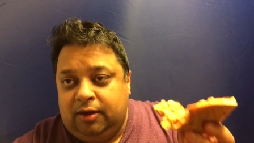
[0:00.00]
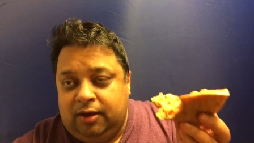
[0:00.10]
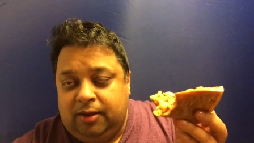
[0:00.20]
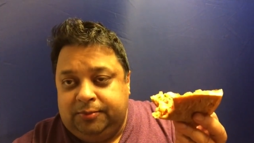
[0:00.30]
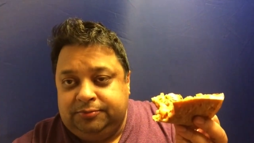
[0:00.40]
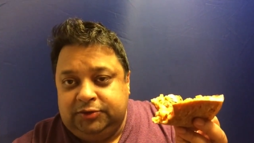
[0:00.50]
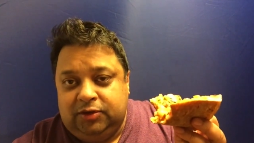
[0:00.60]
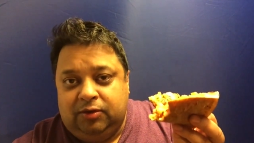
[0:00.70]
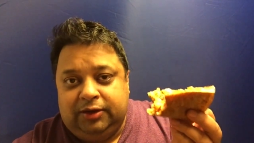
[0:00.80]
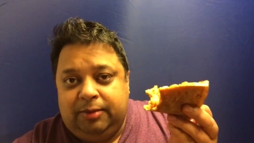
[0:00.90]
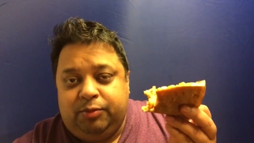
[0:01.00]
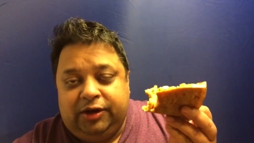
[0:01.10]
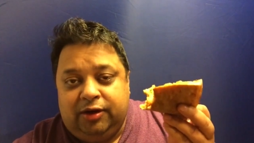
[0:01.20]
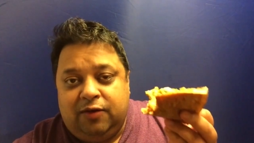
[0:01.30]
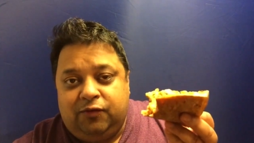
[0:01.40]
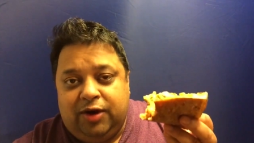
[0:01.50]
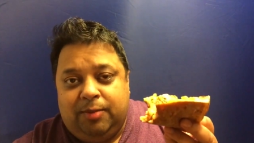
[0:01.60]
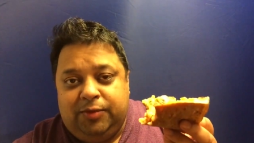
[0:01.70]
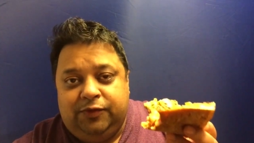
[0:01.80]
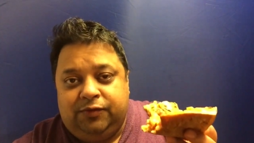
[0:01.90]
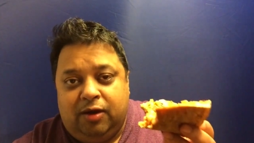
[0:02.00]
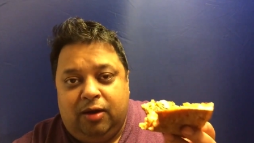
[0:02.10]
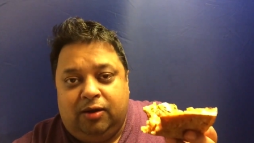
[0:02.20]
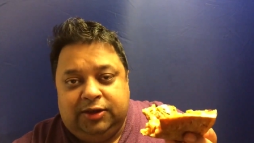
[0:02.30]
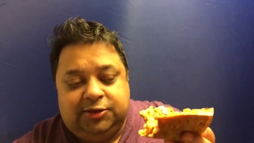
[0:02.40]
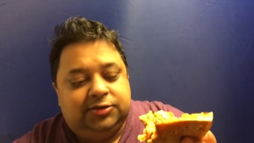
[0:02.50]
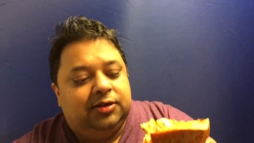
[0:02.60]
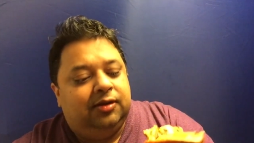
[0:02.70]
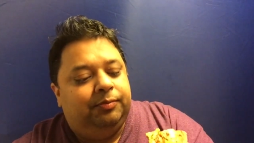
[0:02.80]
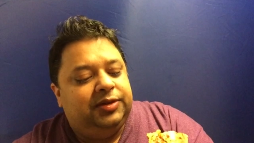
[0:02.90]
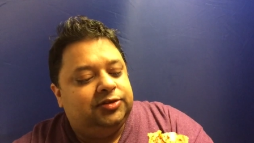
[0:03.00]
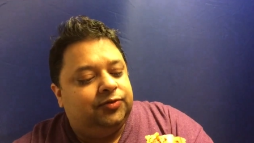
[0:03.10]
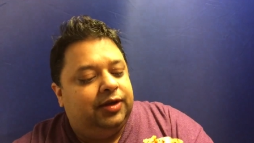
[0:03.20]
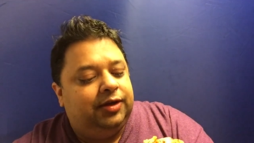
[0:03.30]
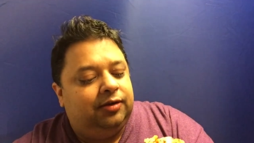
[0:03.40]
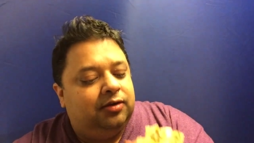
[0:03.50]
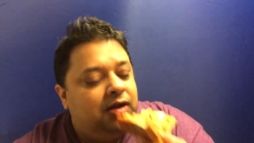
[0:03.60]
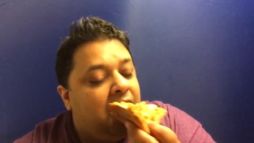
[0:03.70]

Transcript: um, you know, they didn't put enough ground beef on this uh, pizza right here.